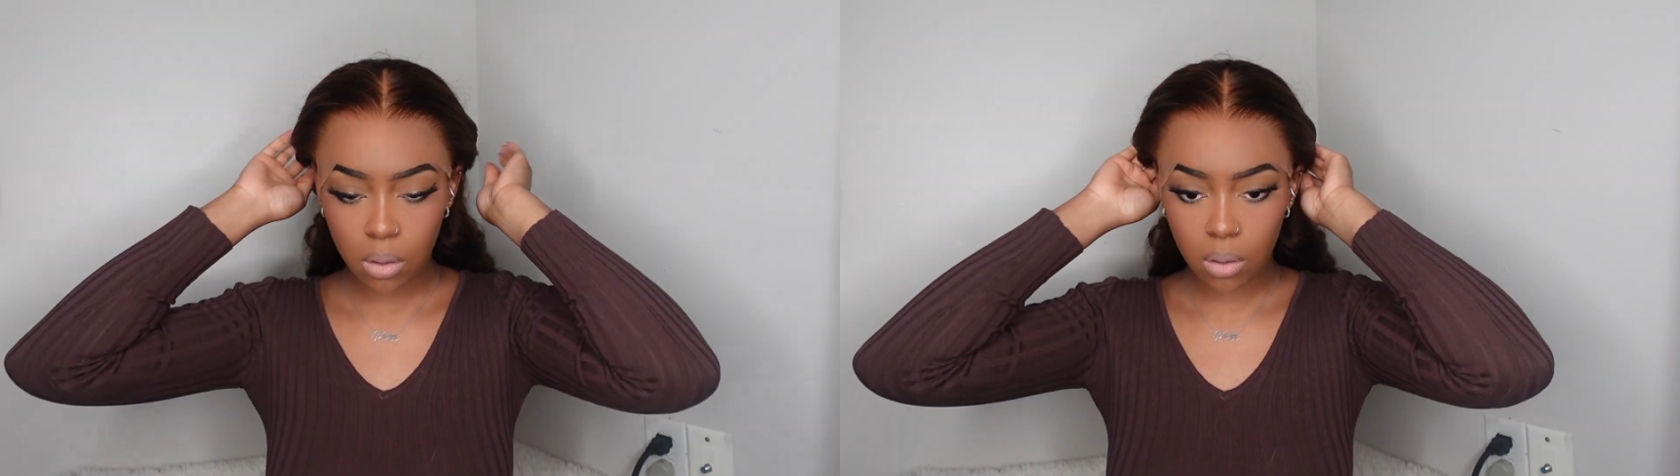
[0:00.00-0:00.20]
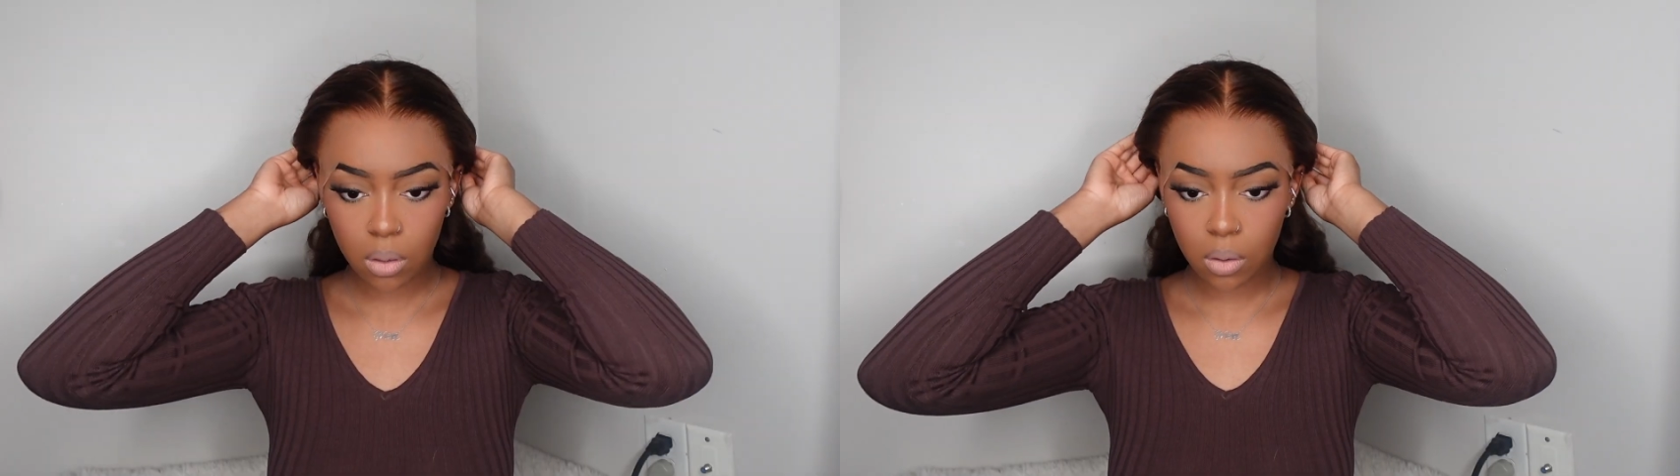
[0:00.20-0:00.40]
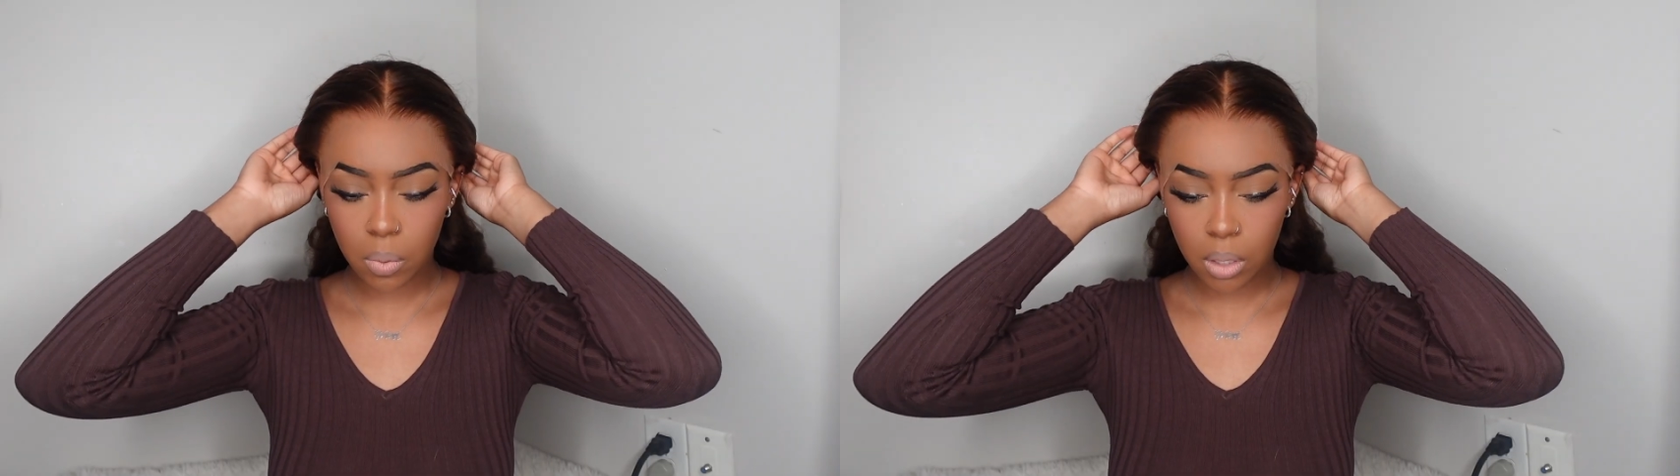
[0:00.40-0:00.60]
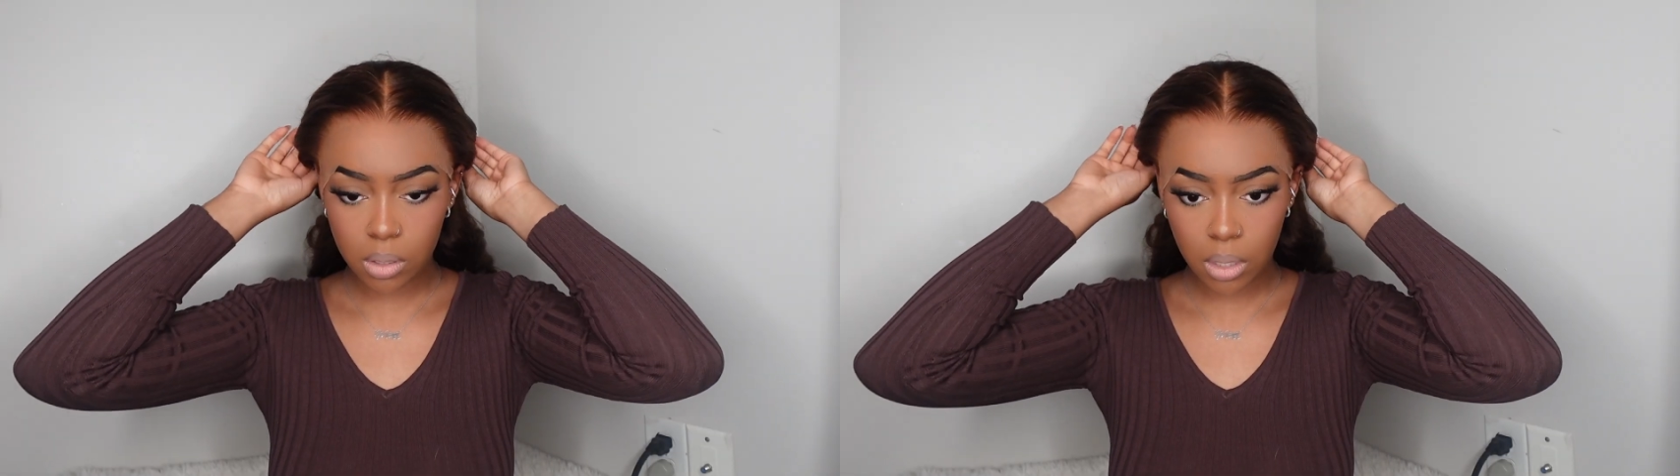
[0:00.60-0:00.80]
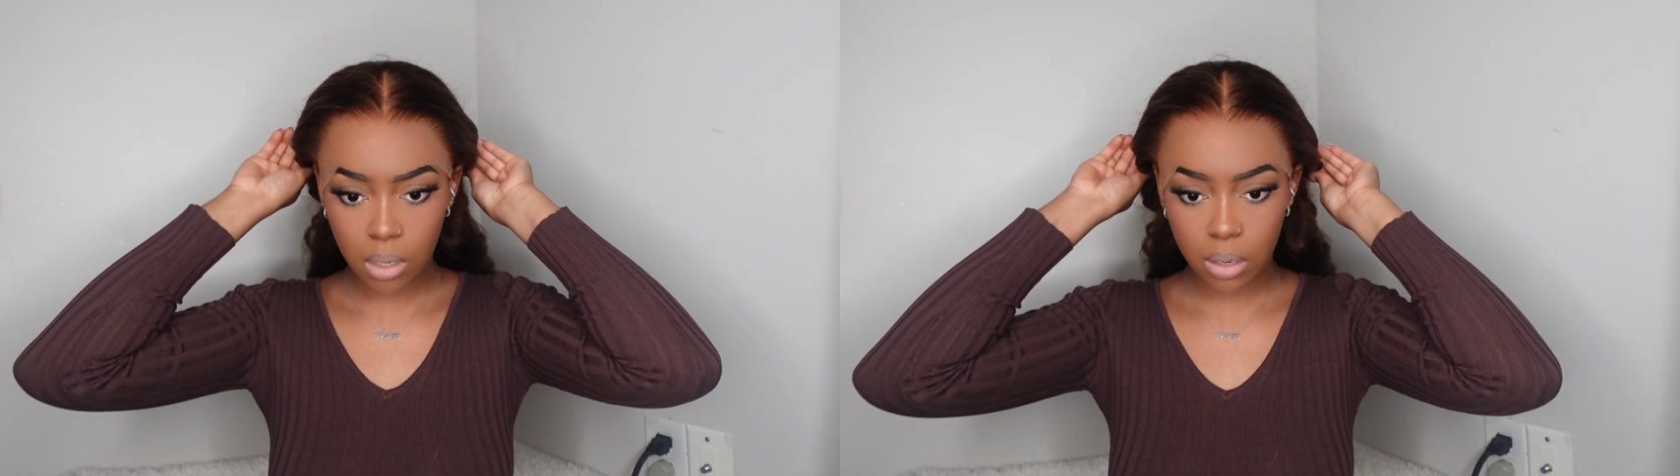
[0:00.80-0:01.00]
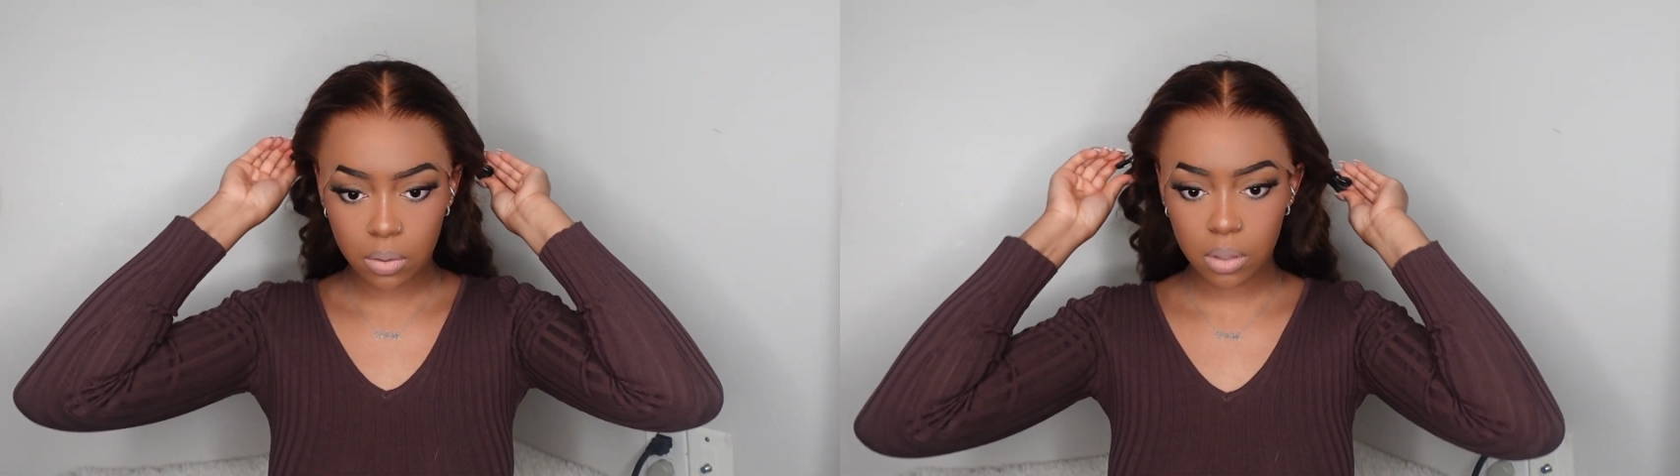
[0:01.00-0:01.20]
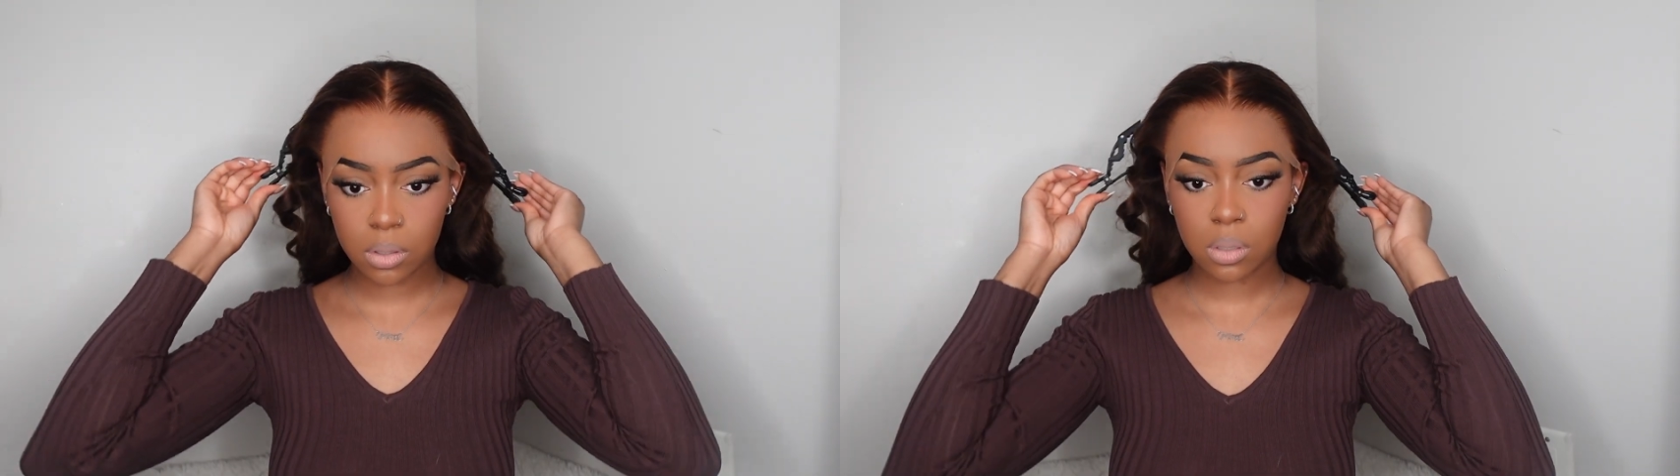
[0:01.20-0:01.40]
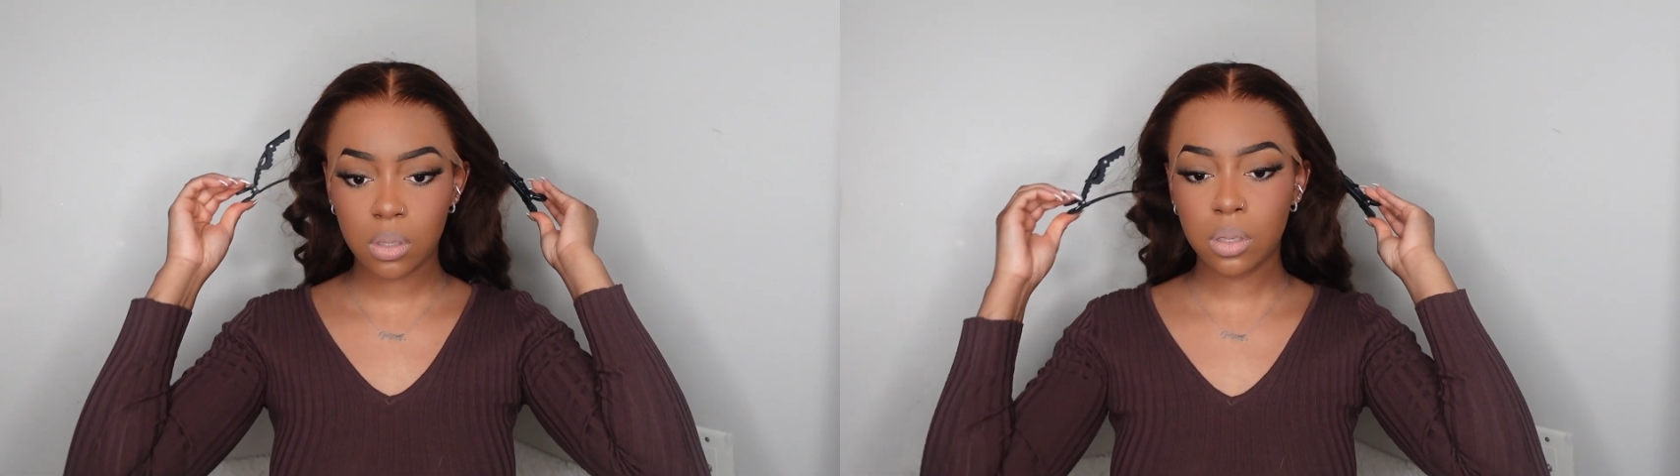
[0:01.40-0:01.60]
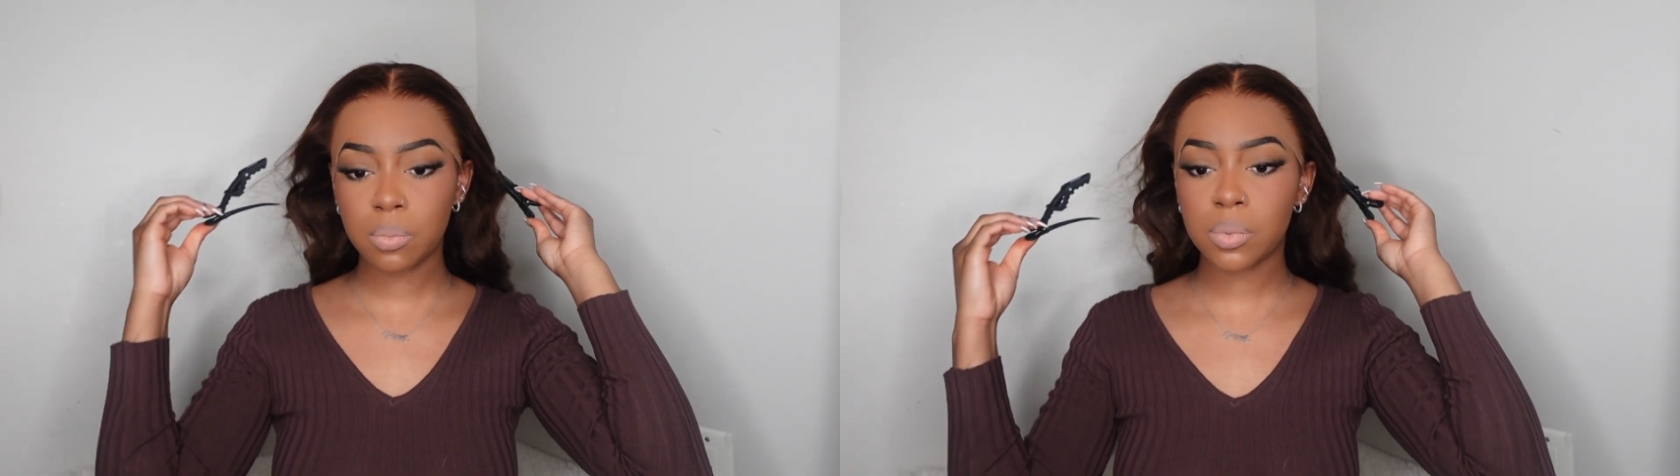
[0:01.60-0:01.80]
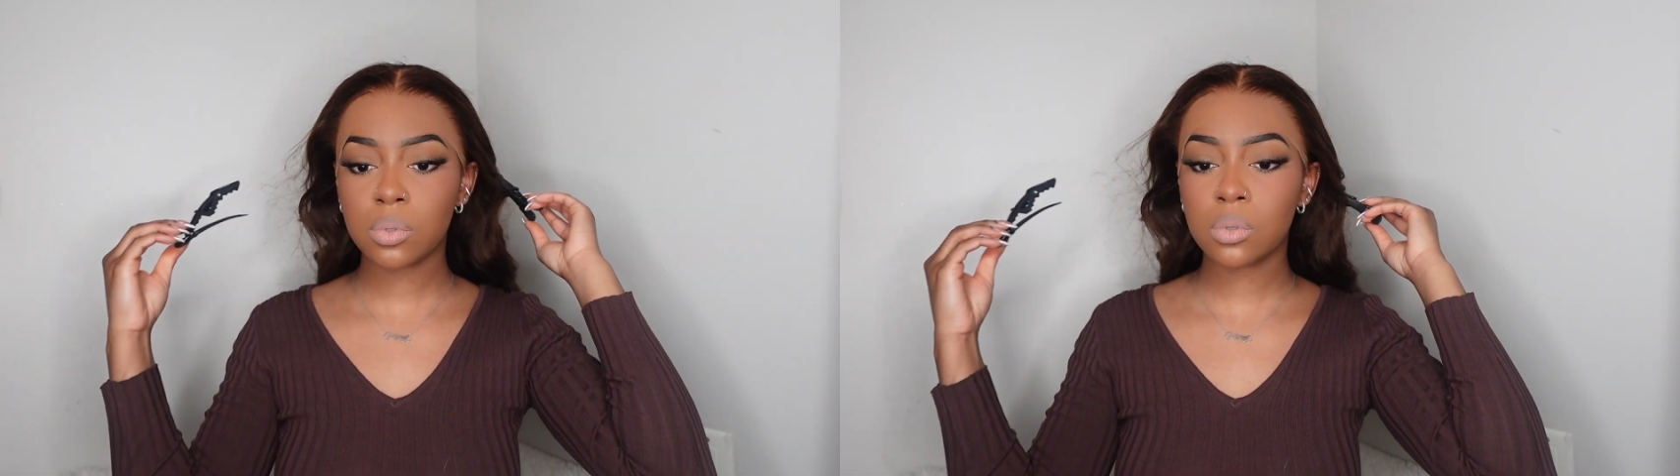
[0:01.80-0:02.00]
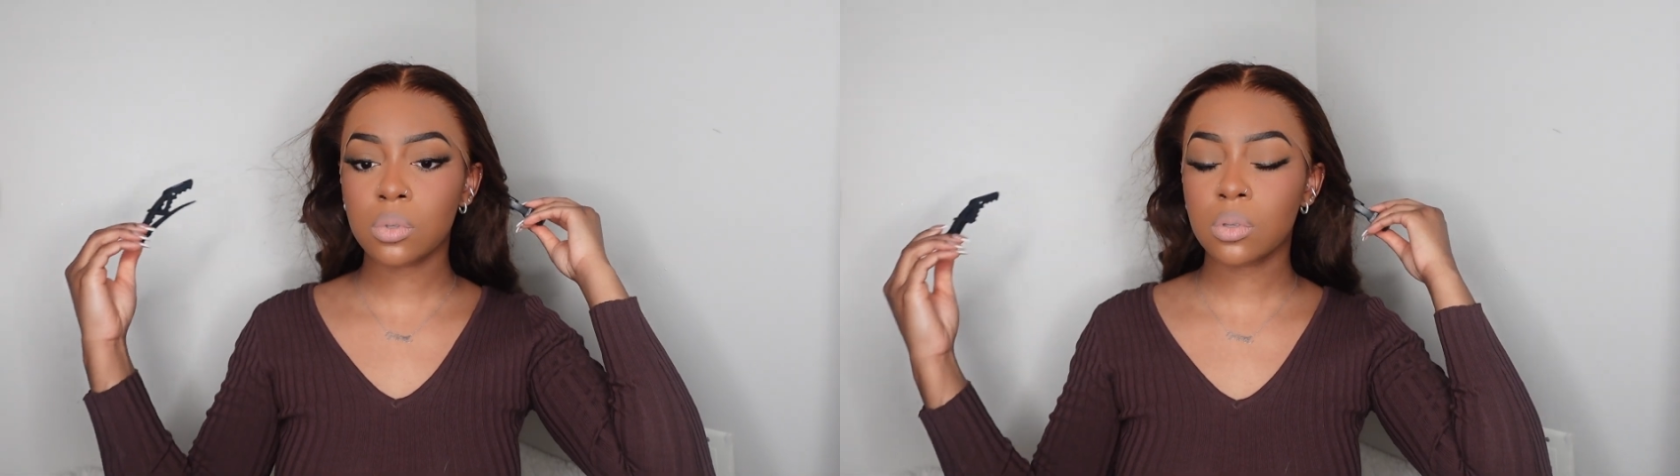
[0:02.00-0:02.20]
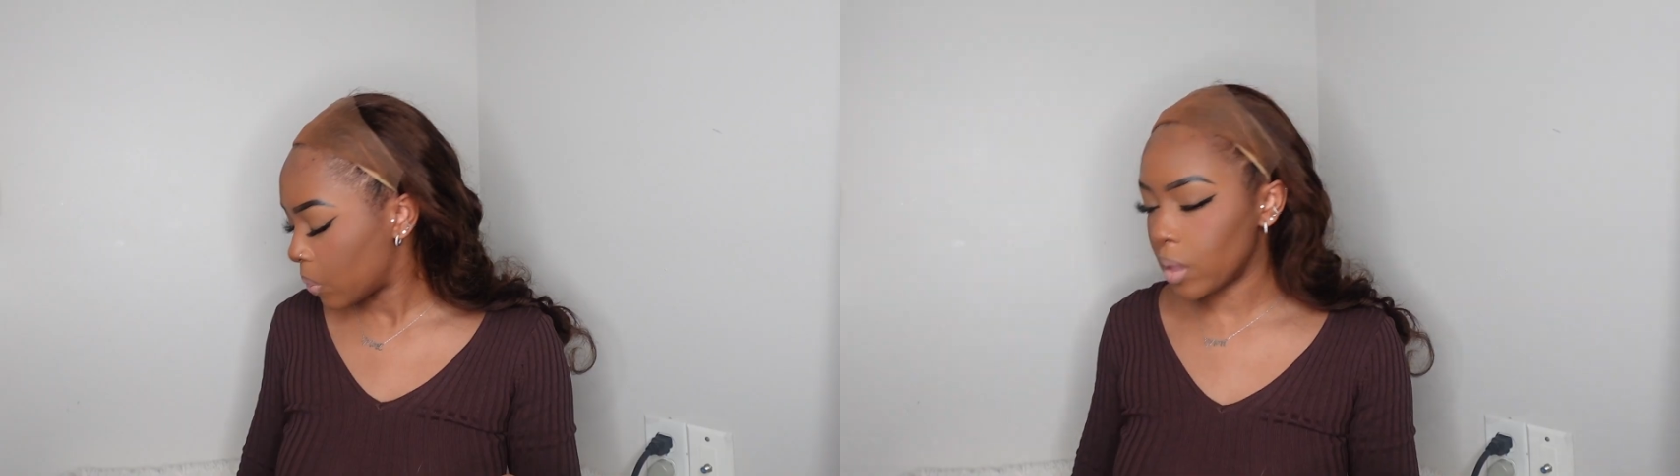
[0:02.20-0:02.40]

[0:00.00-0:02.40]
And we can take out these clips.